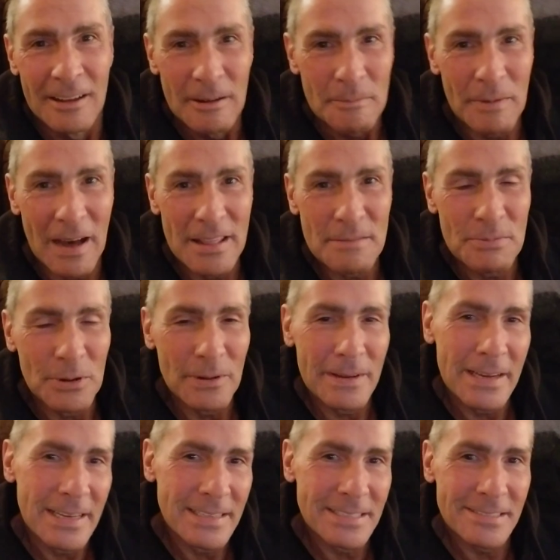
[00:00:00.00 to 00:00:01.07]
by the
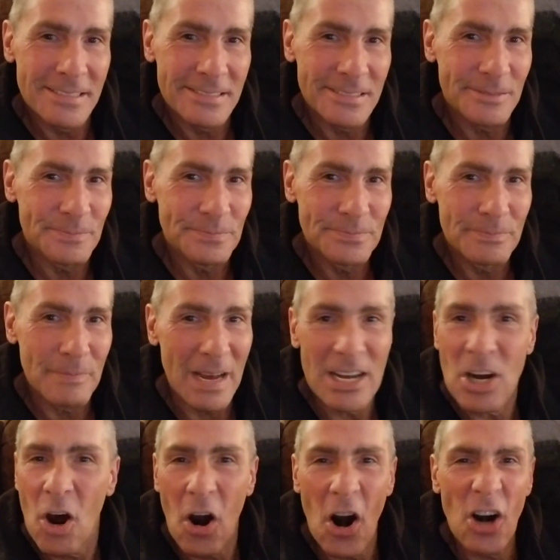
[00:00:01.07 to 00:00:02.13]
police. My
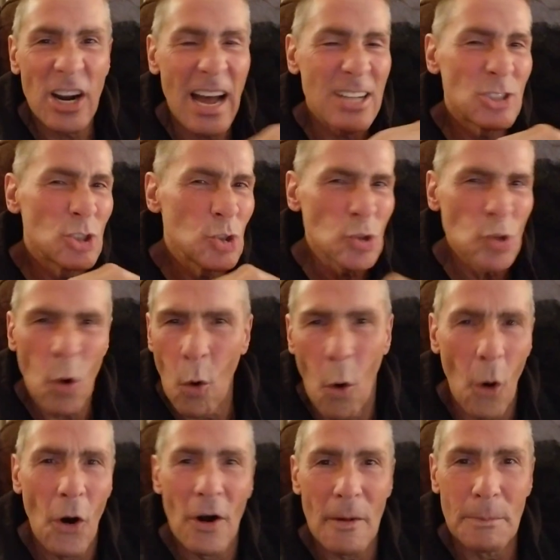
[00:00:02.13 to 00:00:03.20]
car got
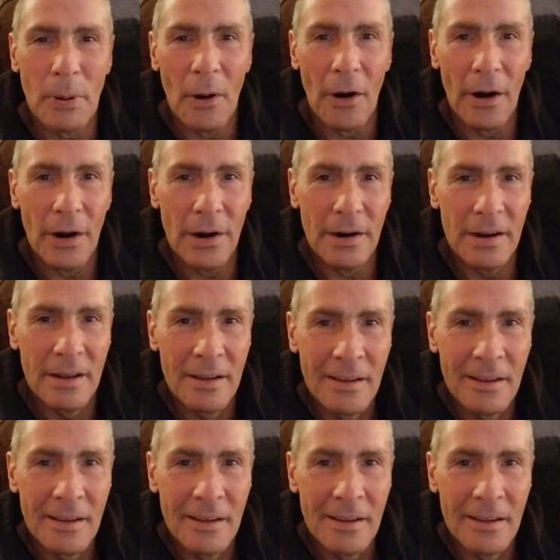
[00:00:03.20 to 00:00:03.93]
tore apart.